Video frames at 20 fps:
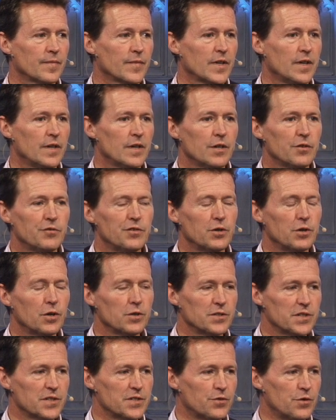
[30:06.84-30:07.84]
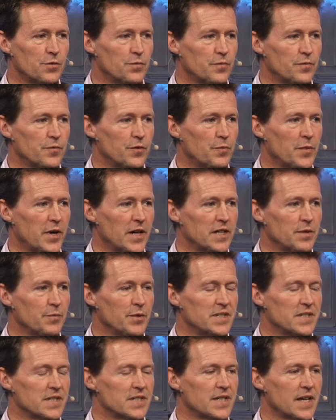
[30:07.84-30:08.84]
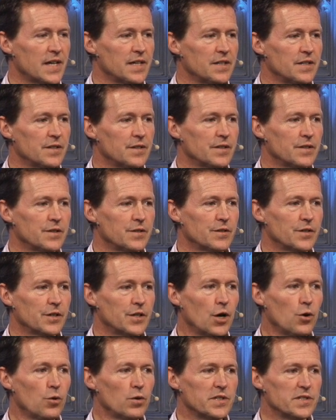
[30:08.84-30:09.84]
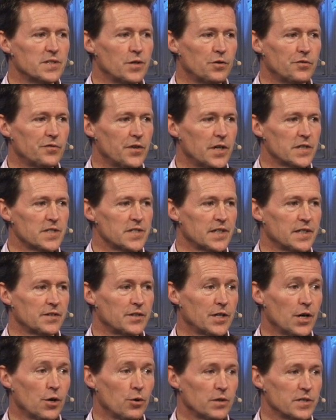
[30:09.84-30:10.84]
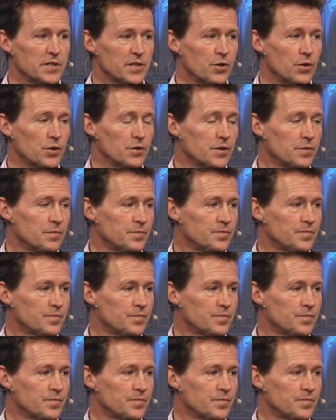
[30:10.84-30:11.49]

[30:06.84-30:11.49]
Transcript: I feel God just reminding me to say that the goal is not fasting, the goal is God.